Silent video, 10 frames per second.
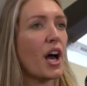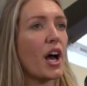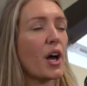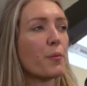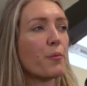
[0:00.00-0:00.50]

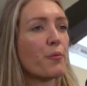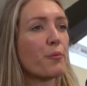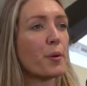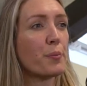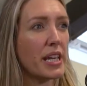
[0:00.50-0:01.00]
Um,
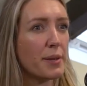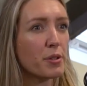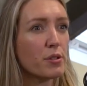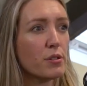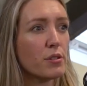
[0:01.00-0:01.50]
but
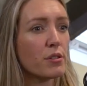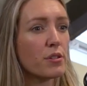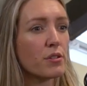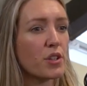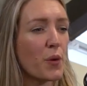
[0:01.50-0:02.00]
people,
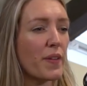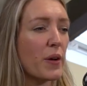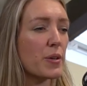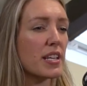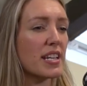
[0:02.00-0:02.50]
you know, when they
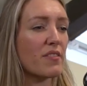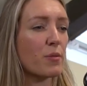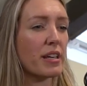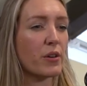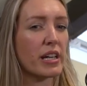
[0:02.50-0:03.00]
always say never
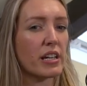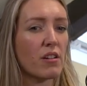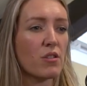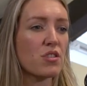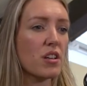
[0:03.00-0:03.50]
meet your
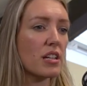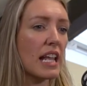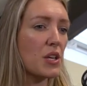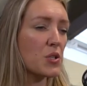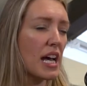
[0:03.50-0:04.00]
heroes, it can
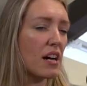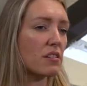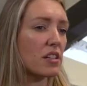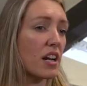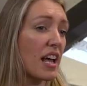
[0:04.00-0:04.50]
let you down.
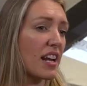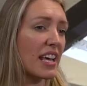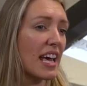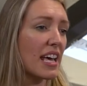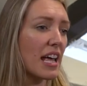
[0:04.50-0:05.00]
And I, and I
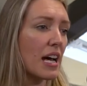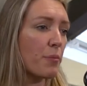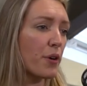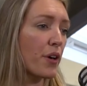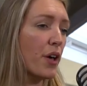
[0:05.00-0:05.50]
get that.
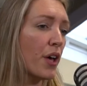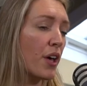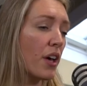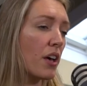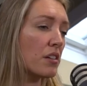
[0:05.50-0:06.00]
But
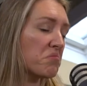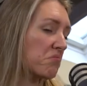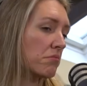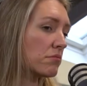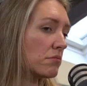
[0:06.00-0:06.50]

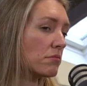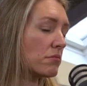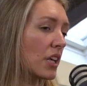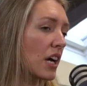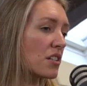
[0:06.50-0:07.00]

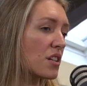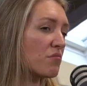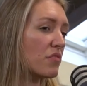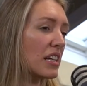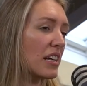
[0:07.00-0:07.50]
yeah, I
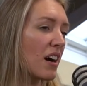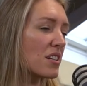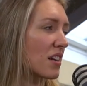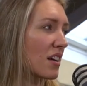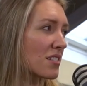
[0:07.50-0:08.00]
don't really
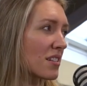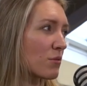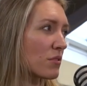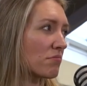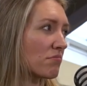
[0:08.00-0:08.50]
idolize
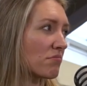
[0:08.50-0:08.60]
anyone.